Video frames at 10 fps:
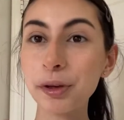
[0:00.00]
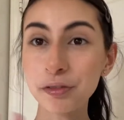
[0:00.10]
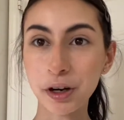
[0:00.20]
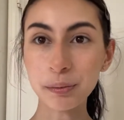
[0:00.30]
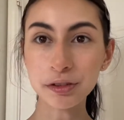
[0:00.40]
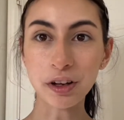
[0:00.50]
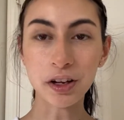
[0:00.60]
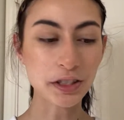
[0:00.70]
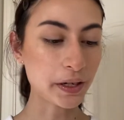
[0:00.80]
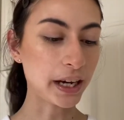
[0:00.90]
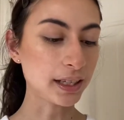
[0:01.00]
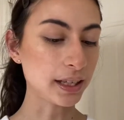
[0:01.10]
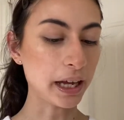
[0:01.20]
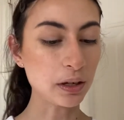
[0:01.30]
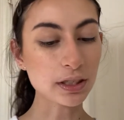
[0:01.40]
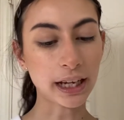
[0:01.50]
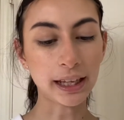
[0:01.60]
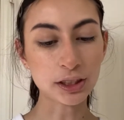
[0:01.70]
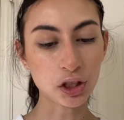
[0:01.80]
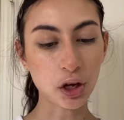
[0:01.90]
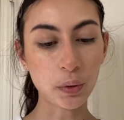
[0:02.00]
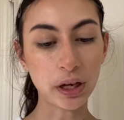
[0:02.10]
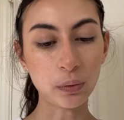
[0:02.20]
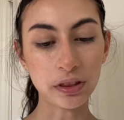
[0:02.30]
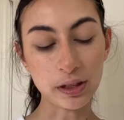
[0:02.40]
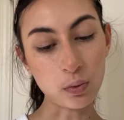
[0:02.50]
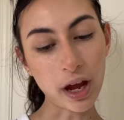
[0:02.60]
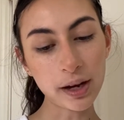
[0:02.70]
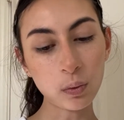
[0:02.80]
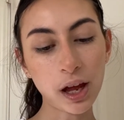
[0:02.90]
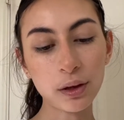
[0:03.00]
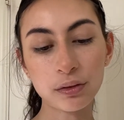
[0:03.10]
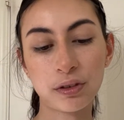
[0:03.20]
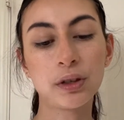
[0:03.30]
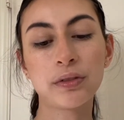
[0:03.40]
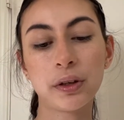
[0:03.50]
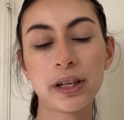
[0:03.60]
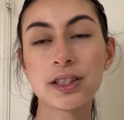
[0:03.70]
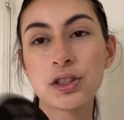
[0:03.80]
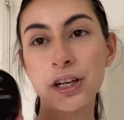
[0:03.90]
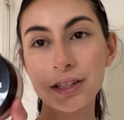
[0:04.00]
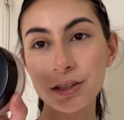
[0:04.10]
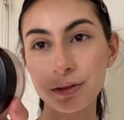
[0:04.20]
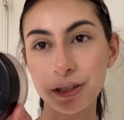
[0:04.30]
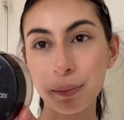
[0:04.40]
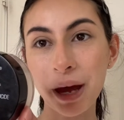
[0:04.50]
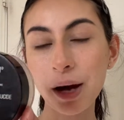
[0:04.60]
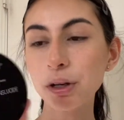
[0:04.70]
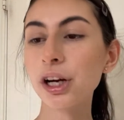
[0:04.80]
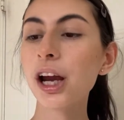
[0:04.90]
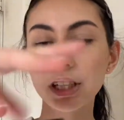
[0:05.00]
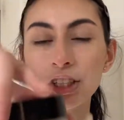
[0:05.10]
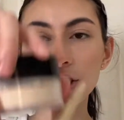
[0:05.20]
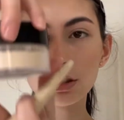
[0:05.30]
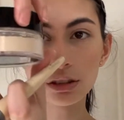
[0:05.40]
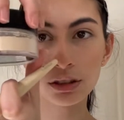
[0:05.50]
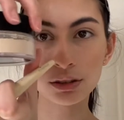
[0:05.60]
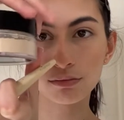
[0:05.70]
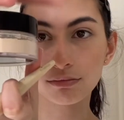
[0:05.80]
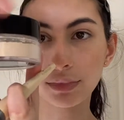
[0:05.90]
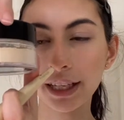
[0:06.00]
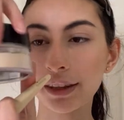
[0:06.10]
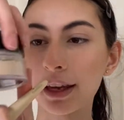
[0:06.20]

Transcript: Before I move on to anything else, I like to go in with the Wet n Wild Photo Focus Translucent Powder. It just looks like